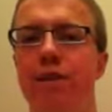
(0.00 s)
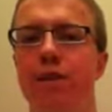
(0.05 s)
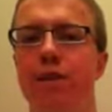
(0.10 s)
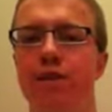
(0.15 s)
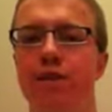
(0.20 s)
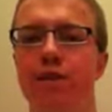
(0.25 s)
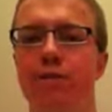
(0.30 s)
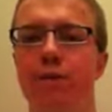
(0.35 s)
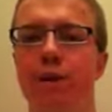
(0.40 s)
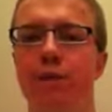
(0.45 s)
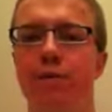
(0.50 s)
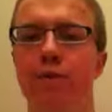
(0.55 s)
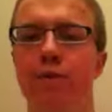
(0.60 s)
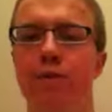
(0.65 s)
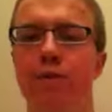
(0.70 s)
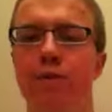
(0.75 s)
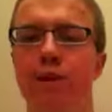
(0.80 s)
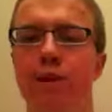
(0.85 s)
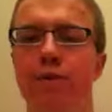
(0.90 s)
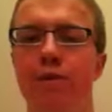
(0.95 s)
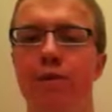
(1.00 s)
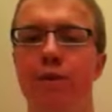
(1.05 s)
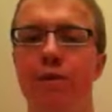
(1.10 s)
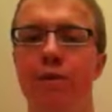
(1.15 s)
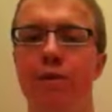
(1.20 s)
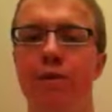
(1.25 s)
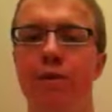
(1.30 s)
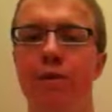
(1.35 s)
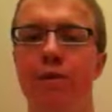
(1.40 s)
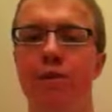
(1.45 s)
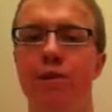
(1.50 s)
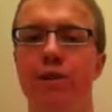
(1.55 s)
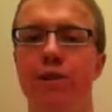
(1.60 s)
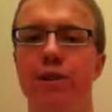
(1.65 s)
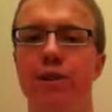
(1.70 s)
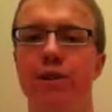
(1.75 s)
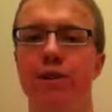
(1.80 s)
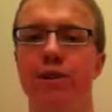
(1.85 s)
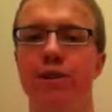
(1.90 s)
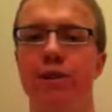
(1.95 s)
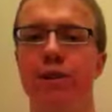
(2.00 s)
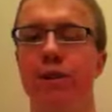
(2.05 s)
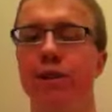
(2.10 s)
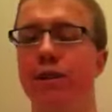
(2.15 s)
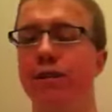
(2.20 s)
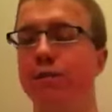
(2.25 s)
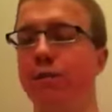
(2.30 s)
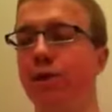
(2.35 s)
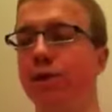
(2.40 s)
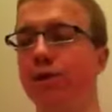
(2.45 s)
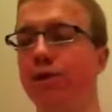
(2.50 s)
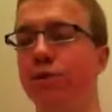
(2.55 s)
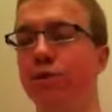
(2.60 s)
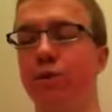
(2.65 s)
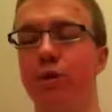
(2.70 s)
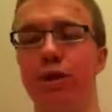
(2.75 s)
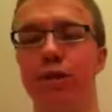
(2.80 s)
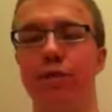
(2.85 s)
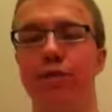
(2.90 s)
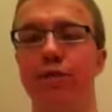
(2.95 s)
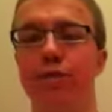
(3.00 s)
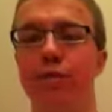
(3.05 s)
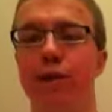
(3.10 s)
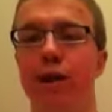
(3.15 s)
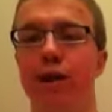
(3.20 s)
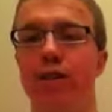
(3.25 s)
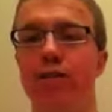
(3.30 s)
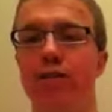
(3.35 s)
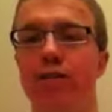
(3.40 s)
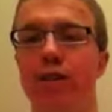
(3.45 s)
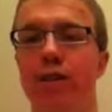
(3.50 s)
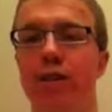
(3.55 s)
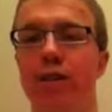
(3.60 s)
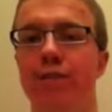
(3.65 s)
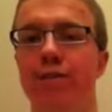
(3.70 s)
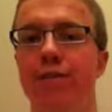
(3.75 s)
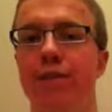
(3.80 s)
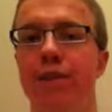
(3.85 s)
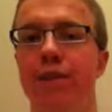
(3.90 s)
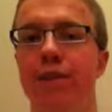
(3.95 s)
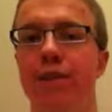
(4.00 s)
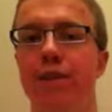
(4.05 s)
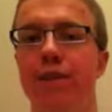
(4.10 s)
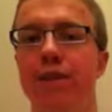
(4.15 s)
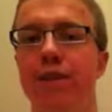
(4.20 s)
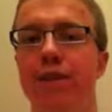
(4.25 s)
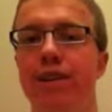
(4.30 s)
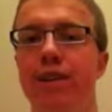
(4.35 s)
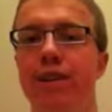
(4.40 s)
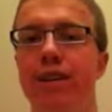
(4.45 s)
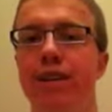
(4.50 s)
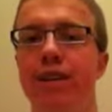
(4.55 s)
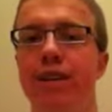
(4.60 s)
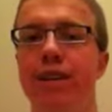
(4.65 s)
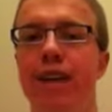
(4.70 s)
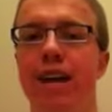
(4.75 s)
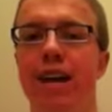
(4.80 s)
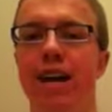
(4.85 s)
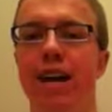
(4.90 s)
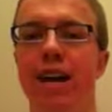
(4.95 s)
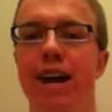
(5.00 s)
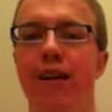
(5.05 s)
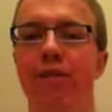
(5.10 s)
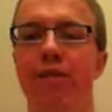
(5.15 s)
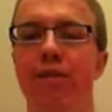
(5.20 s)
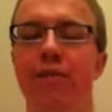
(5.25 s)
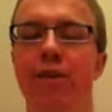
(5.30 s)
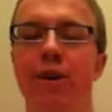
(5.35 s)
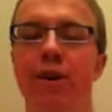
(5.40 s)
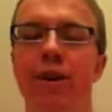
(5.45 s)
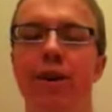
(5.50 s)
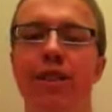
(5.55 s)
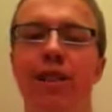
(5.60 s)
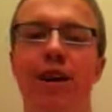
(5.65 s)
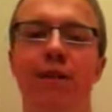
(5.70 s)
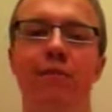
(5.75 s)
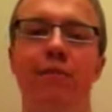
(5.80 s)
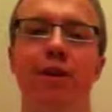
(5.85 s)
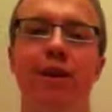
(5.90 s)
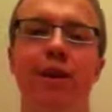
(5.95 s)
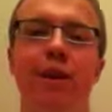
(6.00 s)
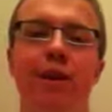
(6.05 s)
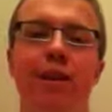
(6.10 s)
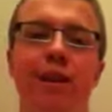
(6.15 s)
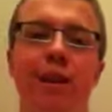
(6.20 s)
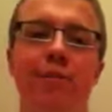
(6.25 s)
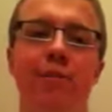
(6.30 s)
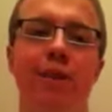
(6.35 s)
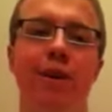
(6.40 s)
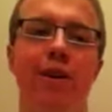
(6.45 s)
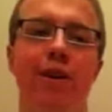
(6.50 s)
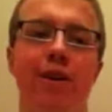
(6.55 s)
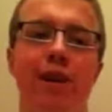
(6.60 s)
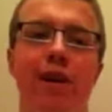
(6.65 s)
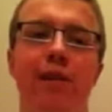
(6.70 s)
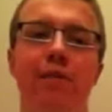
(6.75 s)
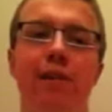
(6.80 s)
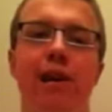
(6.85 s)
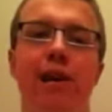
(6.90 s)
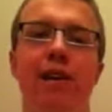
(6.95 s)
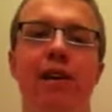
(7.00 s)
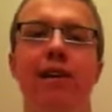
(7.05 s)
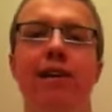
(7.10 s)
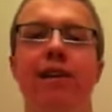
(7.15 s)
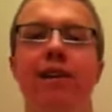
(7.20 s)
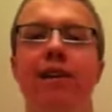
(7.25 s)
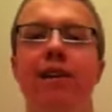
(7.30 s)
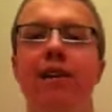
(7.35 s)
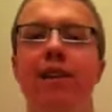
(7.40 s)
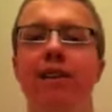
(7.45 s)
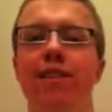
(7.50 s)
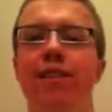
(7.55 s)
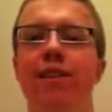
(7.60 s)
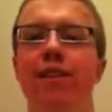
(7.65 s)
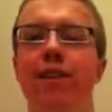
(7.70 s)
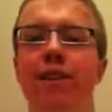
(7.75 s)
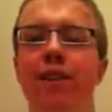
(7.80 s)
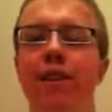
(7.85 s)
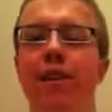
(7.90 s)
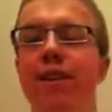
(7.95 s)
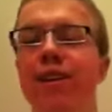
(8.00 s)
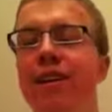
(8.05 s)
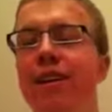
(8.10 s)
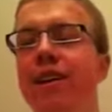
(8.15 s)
hooked him up with one of them was a person working for Microsoft, and yeah, everybody that played in that my lobby got their